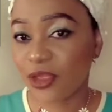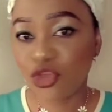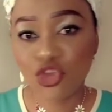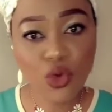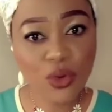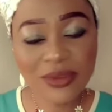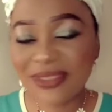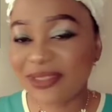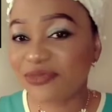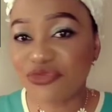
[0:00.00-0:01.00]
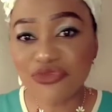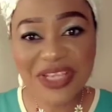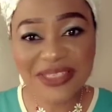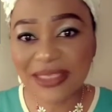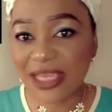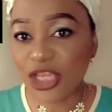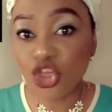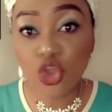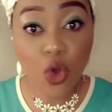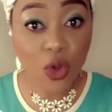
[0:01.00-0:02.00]
Don't risk
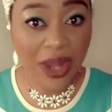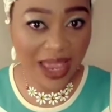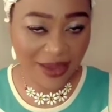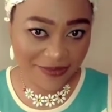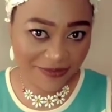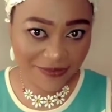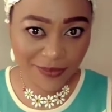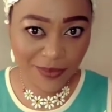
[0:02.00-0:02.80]
your life